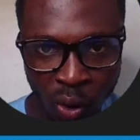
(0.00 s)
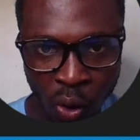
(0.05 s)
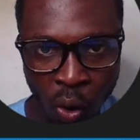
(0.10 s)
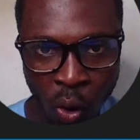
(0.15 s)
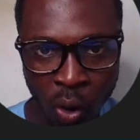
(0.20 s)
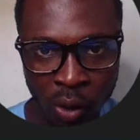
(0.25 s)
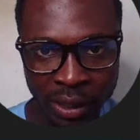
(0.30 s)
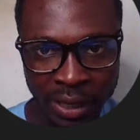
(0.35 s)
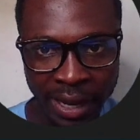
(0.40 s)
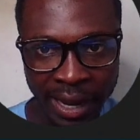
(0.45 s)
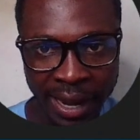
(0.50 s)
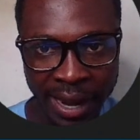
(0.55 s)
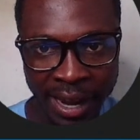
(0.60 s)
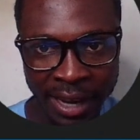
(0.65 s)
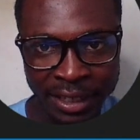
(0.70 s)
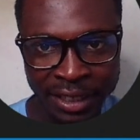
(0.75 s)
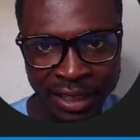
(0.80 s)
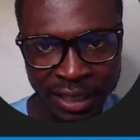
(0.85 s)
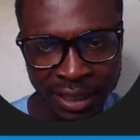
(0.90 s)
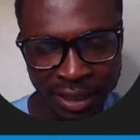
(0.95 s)
or the
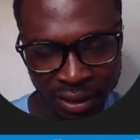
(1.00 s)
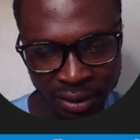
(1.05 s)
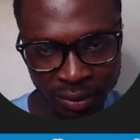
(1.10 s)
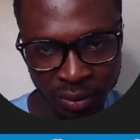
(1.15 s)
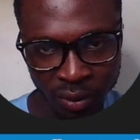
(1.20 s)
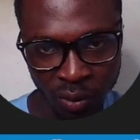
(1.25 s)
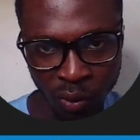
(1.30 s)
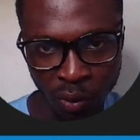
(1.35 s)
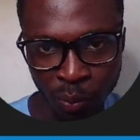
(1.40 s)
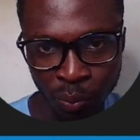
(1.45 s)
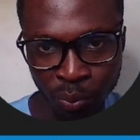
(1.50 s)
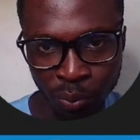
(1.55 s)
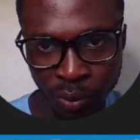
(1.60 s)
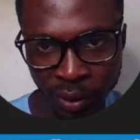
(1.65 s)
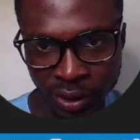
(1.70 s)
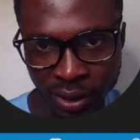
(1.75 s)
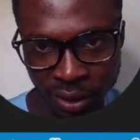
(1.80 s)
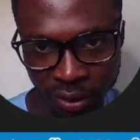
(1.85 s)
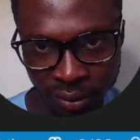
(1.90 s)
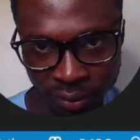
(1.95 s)
AND
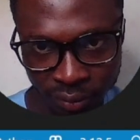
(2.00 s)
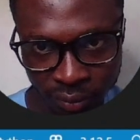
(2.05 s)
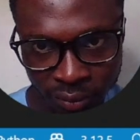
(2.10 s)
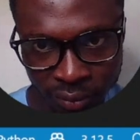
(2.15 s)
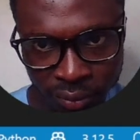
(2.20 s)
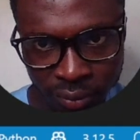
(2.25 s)
operation.